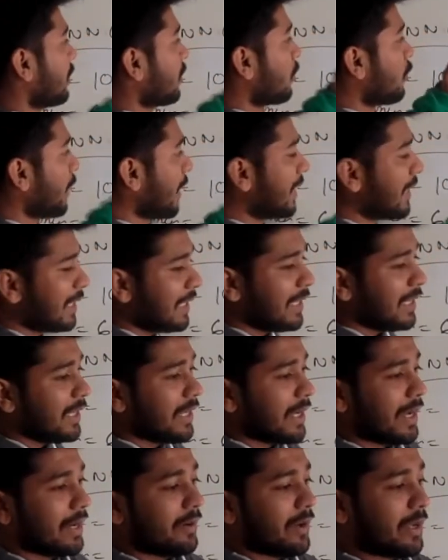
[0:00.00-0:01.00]
quickly
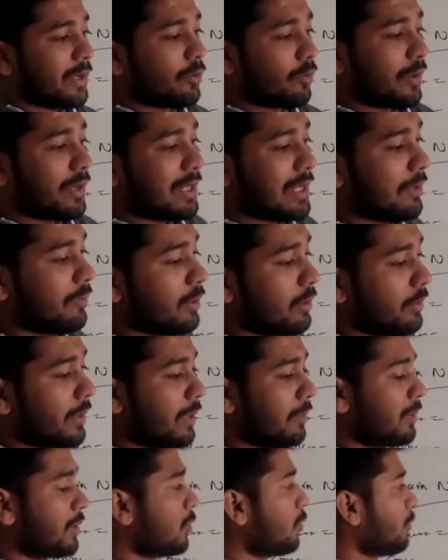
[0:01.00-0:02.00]
and accurately will be
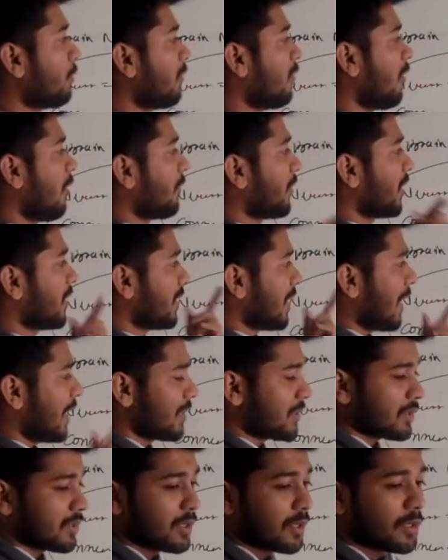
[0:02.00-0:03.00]
able to perform the
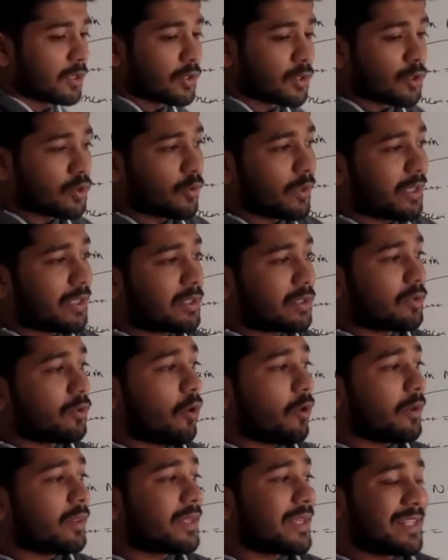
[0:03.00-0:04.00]
task. So it's
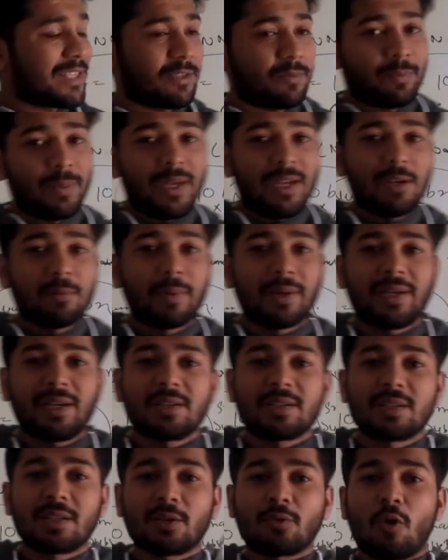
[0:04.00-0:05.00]
not the speed, but
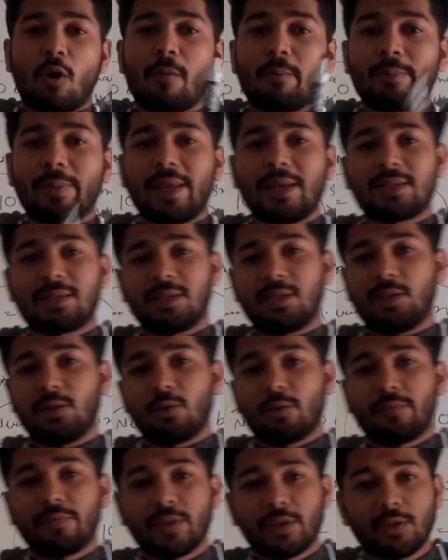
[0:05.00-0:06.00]
it's the complexity
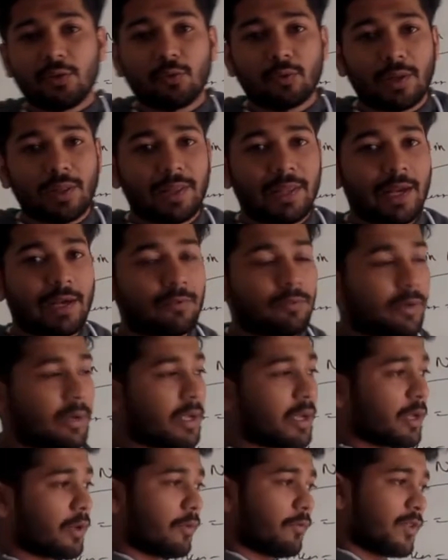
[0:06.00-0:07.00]
of the neural network
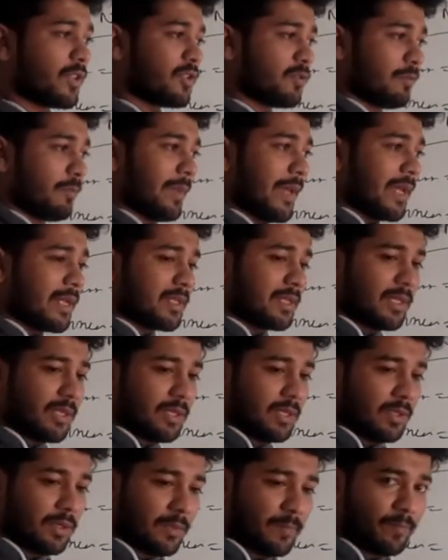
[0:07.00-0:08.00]
which makes it
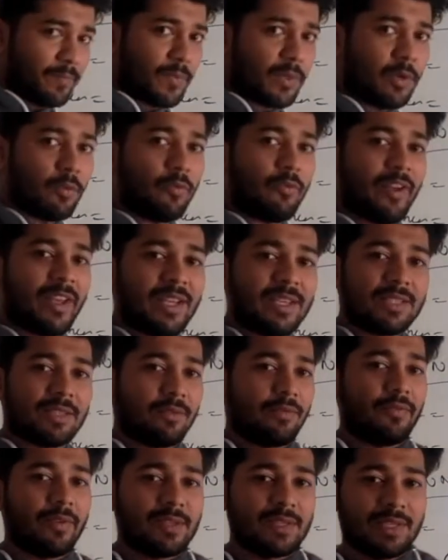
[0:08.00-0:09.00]
a very
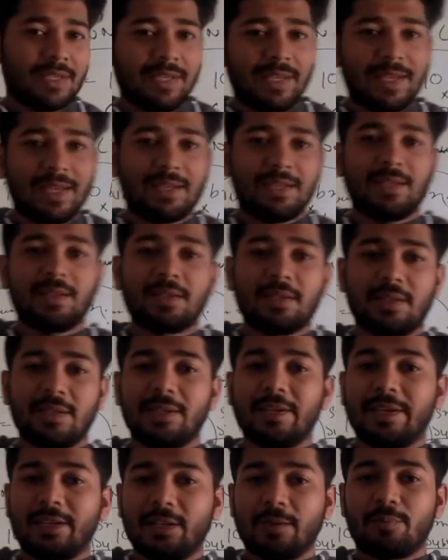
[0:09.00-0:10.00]
sophisticated
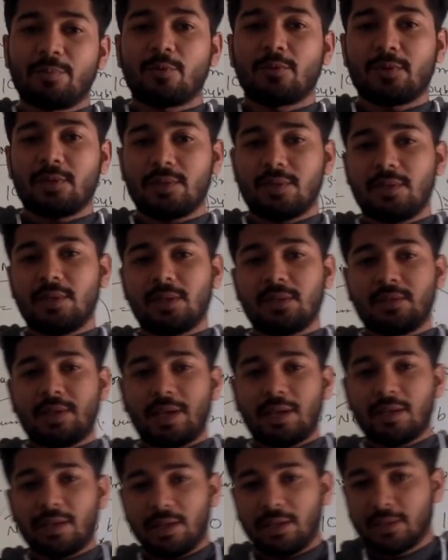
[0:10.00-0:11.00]
data processing
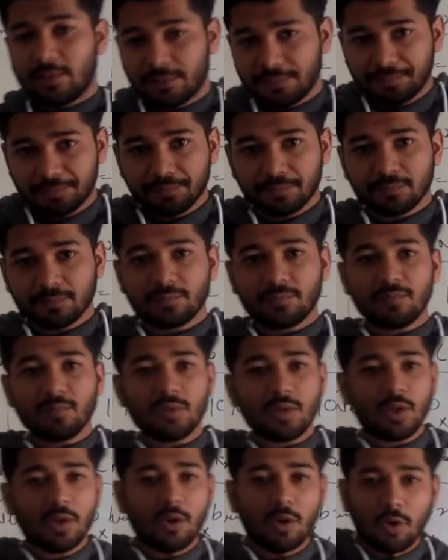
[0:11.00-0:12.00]
technique.
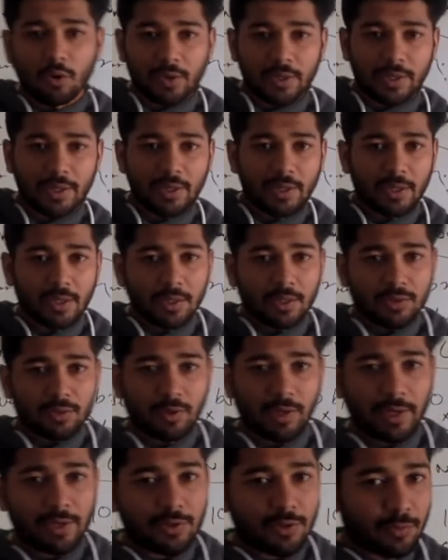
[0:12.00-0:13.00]
Okay, so
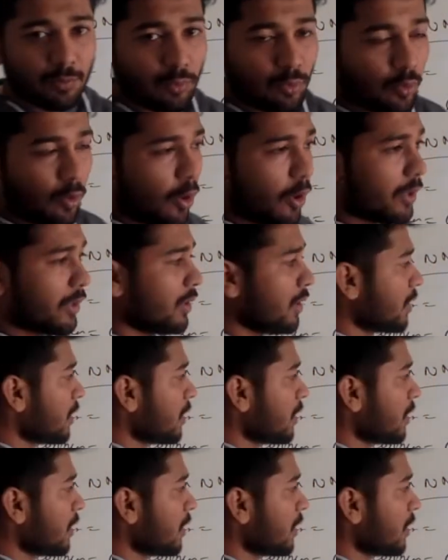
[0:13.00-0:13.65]
let's move on.